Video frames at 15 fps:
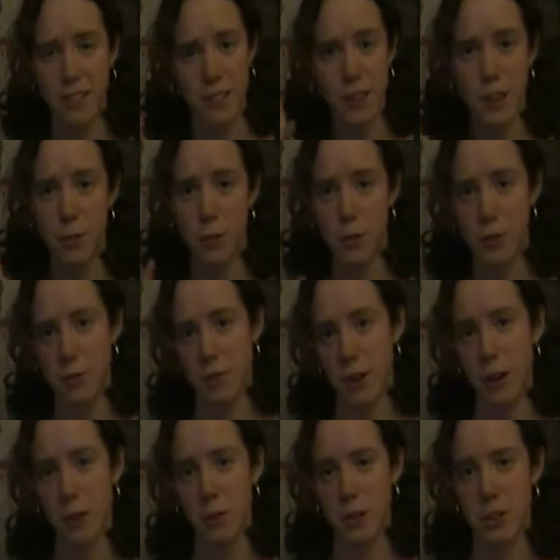See if you can
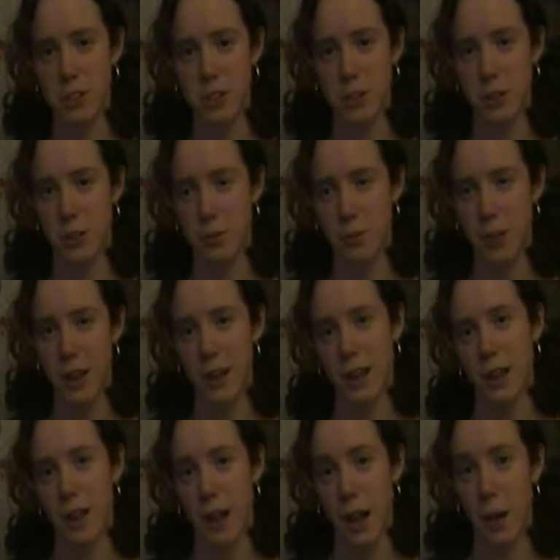figure out which 2.
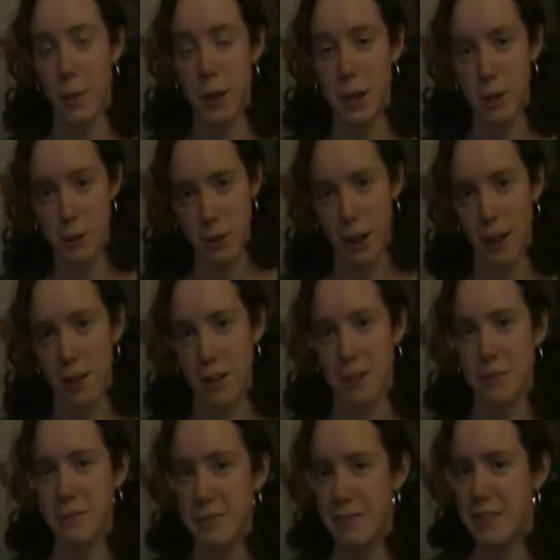I'll pay you $1.